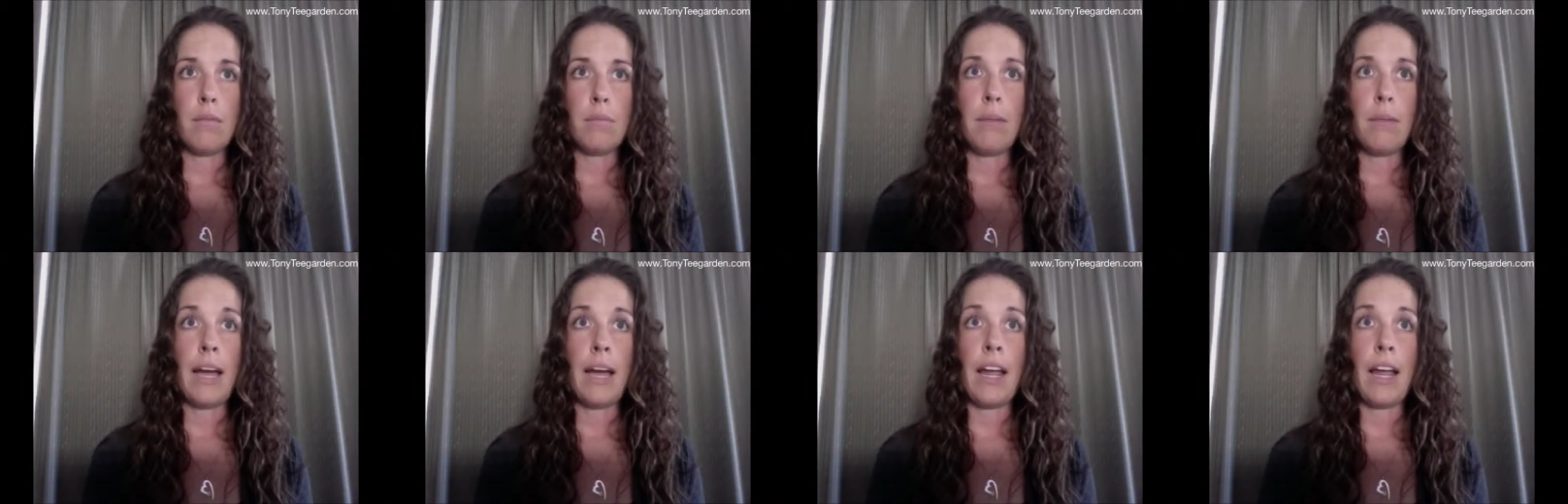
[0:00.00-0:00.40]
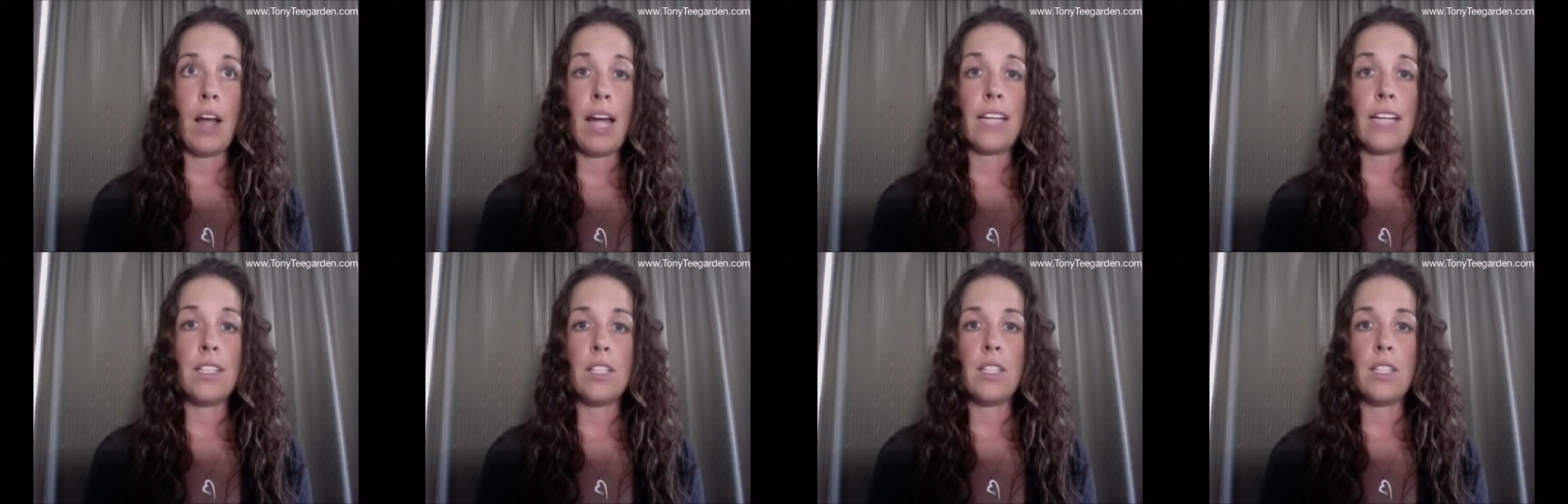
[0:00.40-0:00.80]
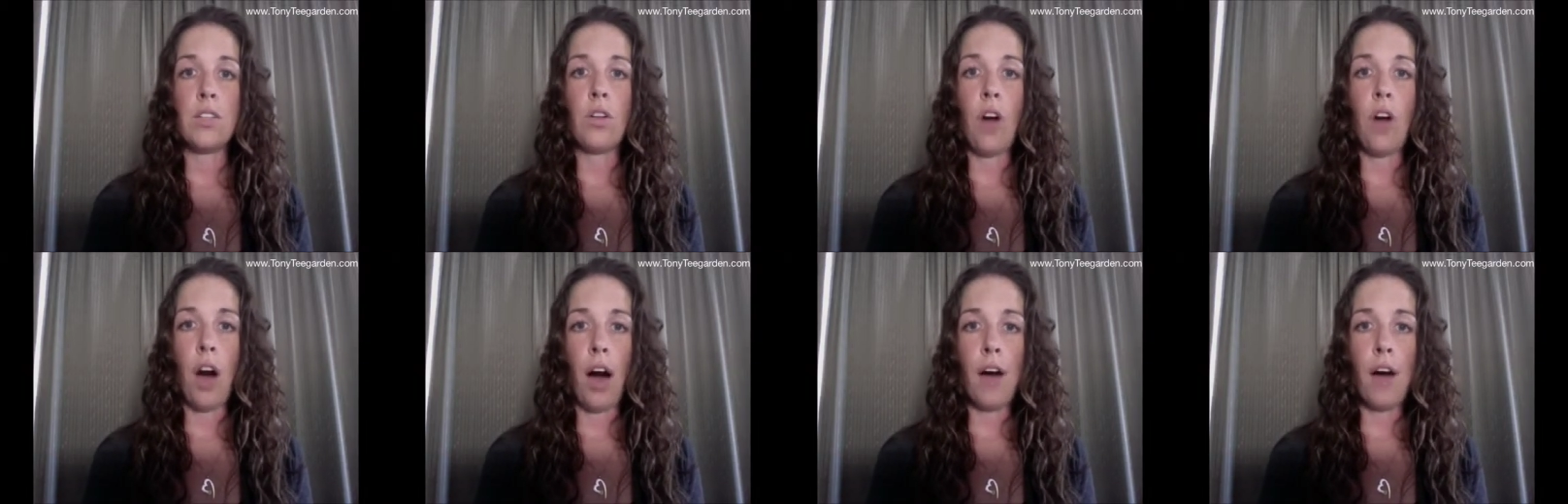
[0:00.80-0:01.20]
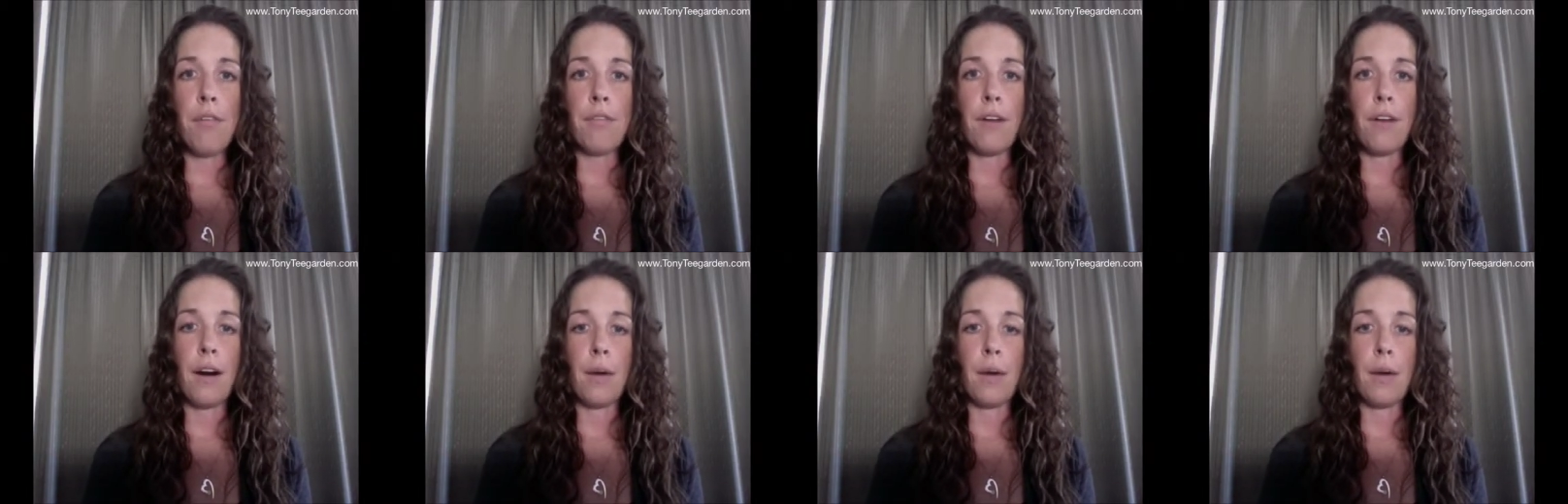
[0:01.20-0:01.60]
my ideal
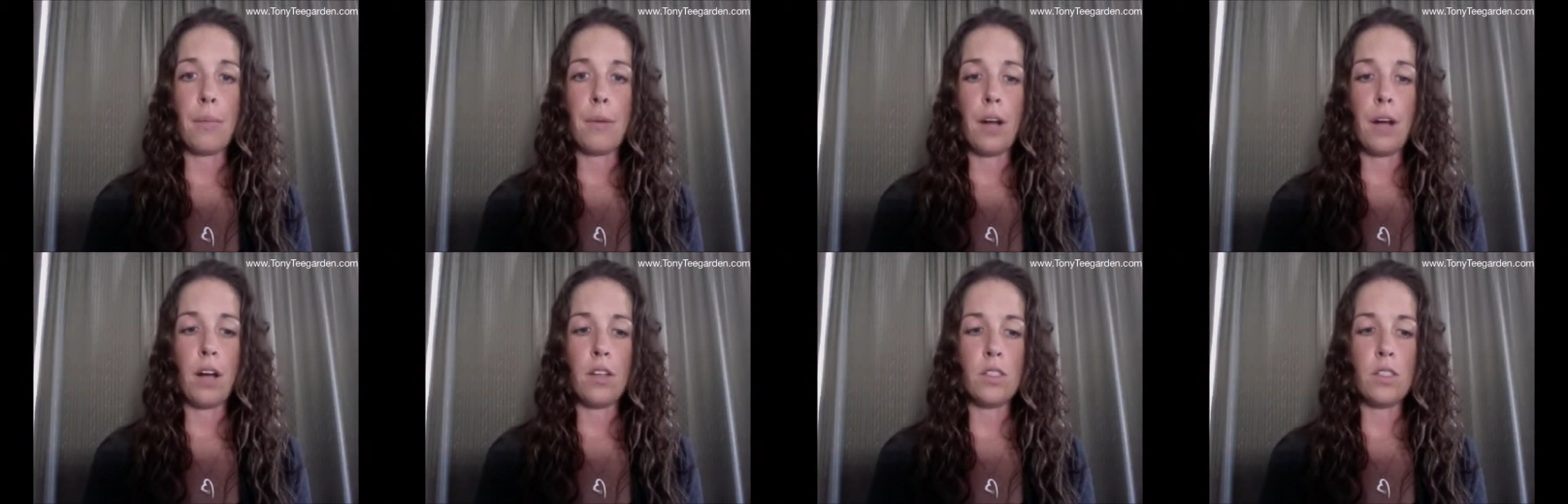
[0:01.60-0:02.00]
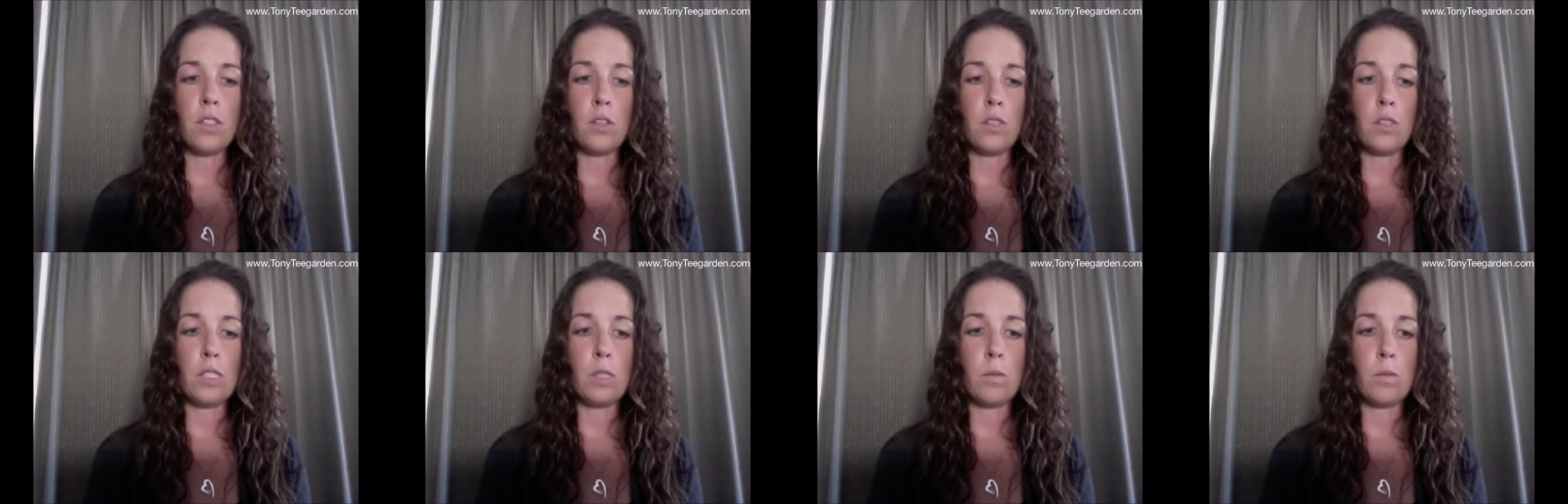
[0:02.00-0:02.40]
offer, but also